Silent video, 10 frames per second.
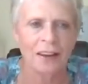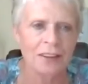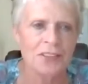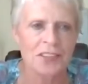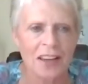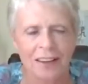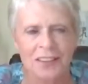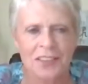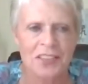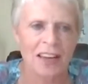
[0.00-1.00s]
thing is
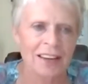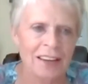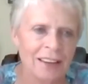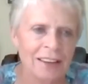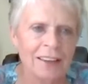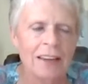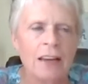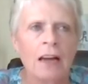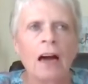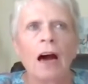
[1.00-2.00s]
kind of set in.
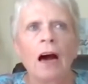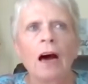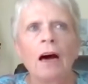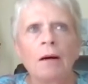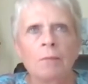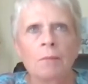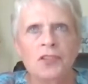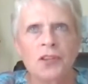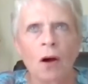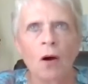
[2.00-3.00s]

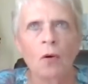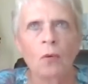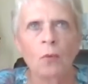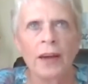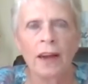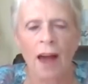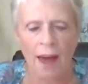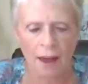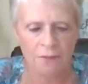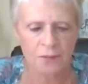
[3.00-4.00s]
So we
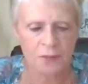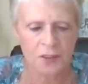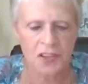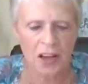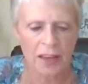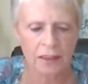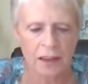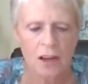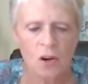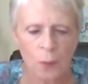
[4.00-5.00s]
have
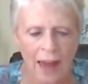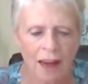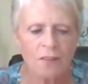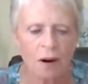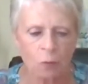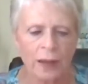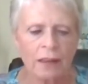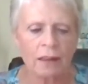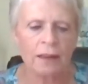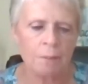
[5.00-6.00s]
our
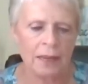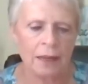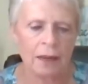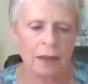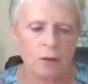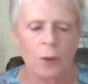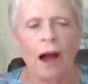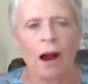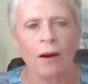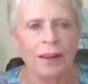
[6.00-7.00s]
weekly meeting. We
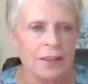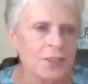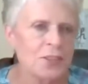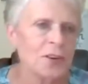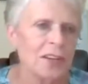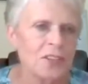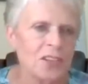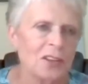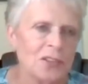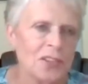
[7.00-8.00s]
are industry
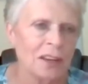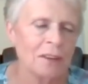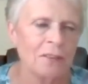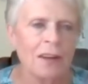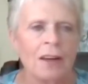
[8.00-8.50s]
exclusive.